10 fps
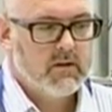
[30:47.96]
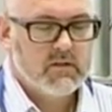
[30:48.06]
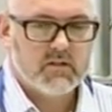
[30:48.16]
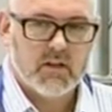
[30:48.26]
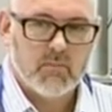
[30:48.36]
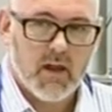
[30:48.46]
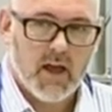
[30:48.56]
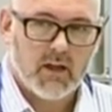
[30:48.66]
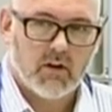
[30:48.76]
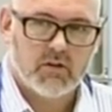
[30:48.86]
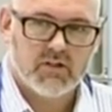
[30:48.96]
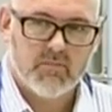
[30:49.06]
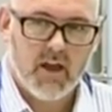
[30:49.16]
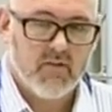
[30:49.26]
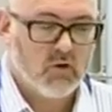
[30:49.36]
CBA, cognitive
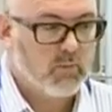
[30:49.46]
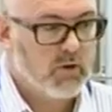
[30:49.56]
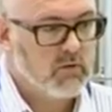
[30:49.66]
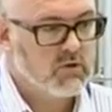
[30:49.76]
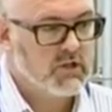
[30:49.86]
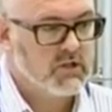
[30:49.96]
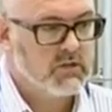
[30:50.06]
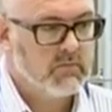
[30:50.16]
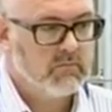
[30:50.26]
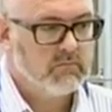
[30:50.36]
behavioural approaches.